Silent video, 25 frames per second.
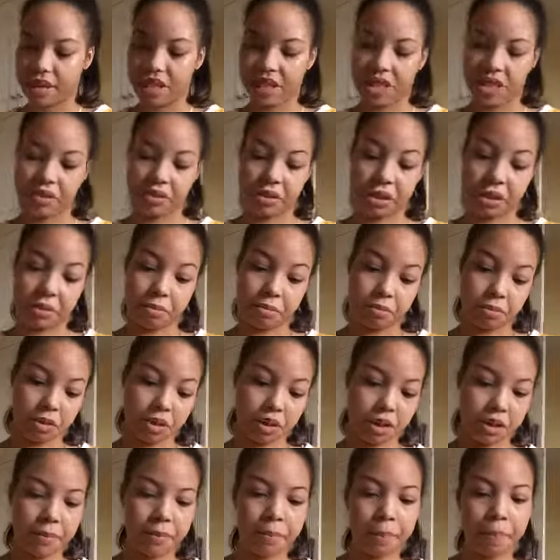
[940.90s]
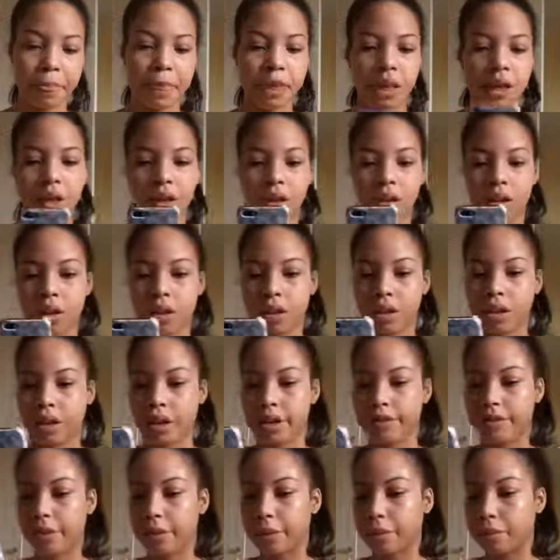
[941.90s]
anything, okay? You
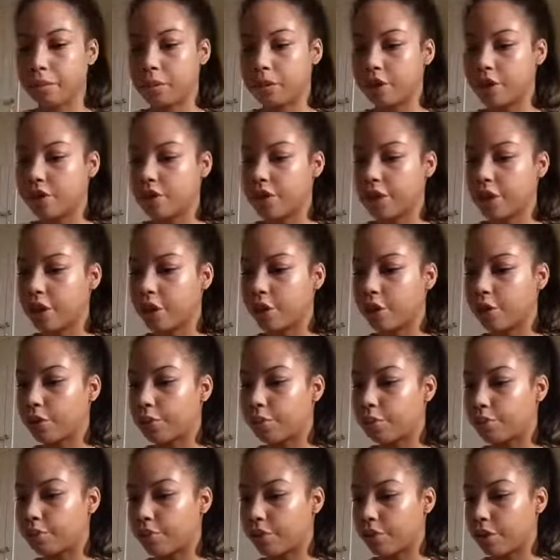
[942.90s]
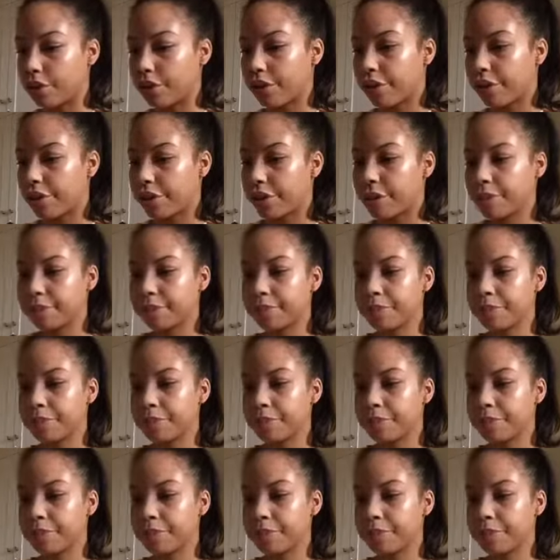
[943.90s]
have Michelle Broth,